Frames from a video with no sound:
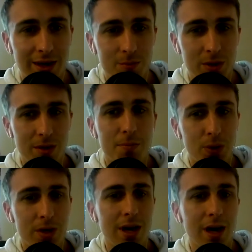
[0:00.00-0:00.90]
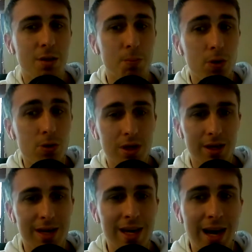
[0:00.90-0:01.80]
But I suppose
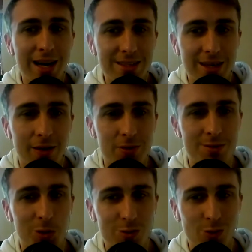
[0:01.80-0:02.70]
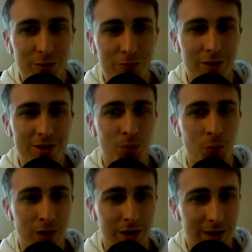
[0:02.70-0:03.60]
he has to have a small squad for it to
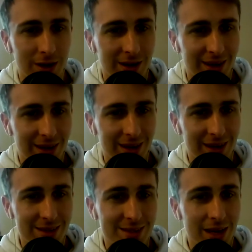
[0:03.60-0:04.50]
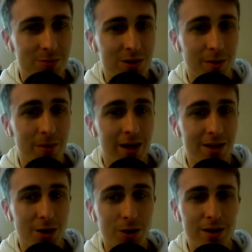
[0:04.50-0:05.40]
work at the same time.
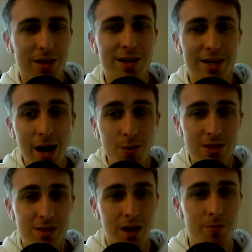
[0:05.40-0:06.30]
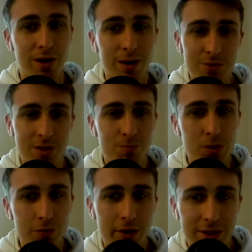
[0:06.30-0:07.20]
So now it's time for him to
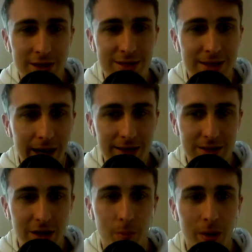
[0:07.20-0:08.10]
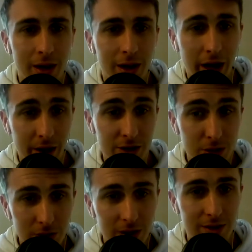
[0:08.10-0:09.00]
move on to his next team, and I
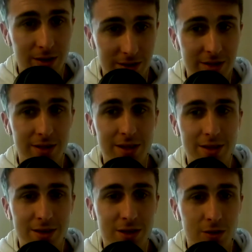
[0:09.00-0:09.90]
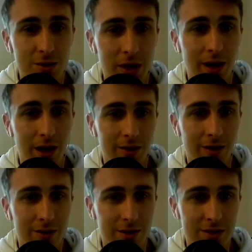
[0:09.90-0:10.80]
do think that there's going to be a
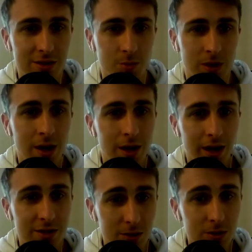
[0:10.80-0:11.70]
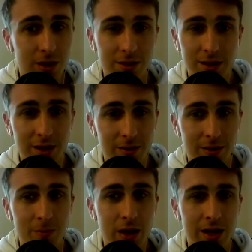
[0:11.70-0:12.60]
clear out this summer. I do think that at
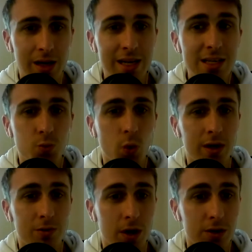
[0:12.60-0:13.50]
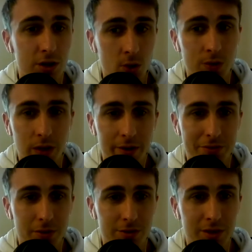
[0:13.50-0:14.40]
least one, if not 2, of that
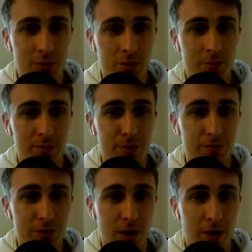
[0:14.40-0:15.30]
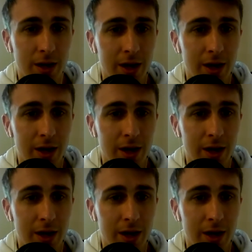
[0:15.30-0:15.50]
front 3 will be moved on,